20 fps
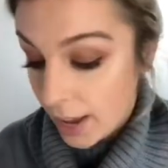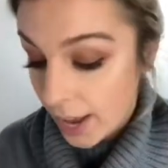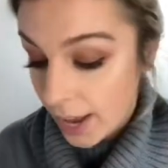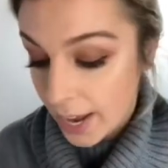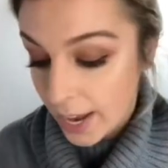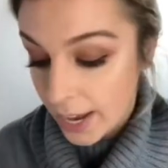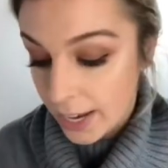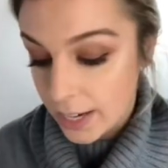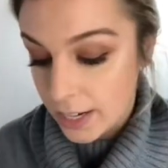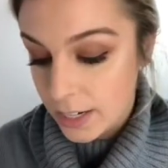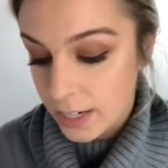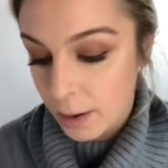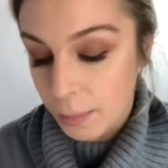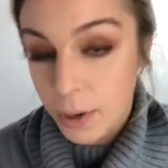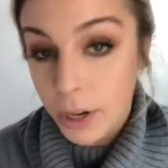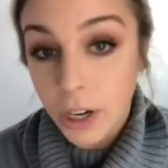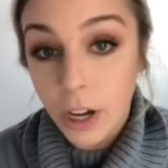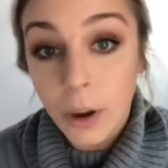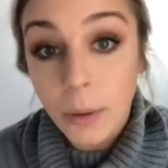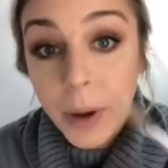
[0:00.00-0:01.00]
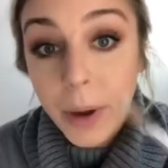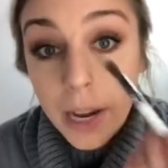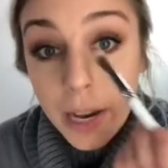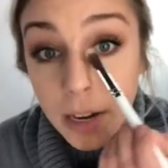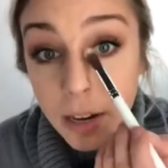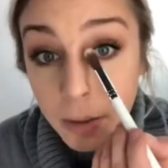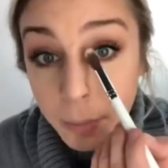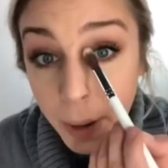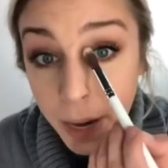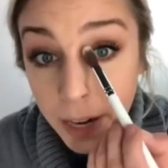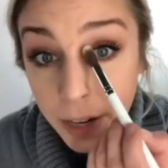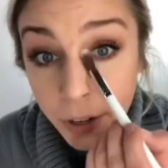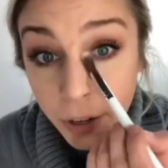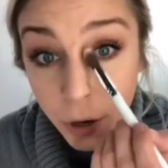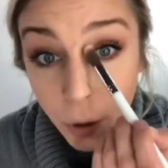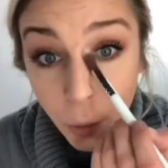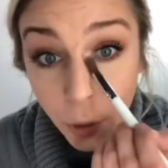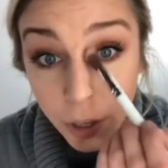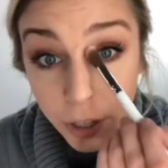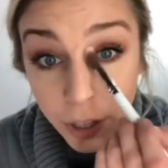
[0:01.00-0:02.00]
And I'm gonna go in in my
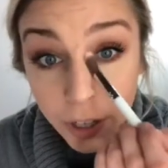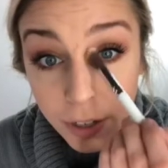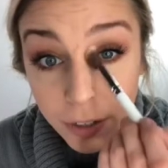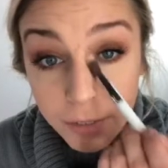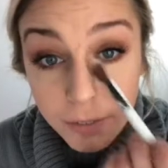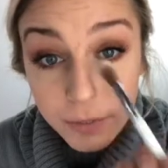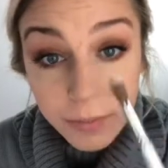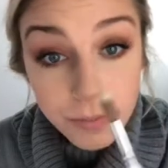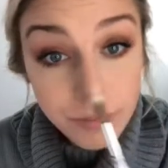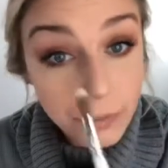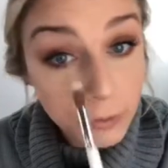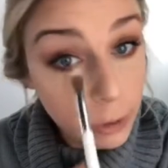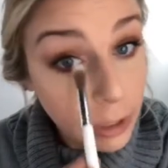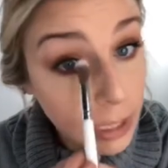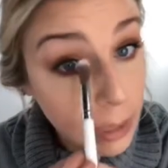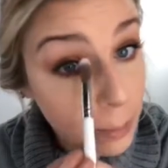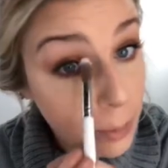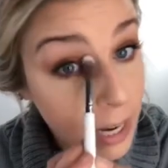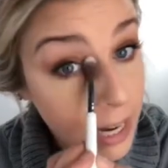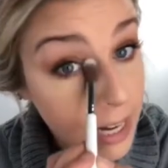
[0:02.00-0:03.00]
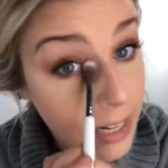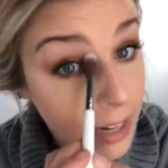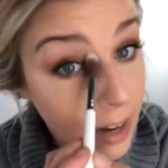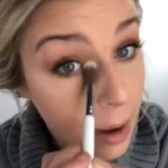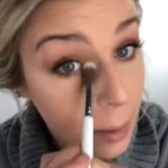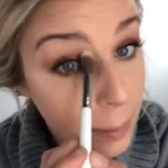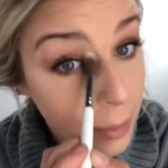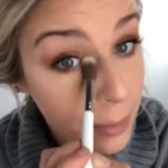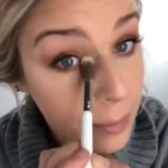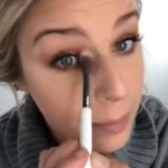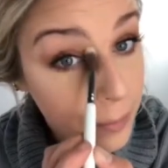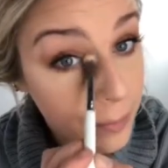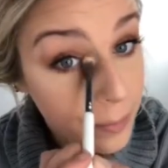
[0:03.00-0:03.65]
inner corner, really brighten it up.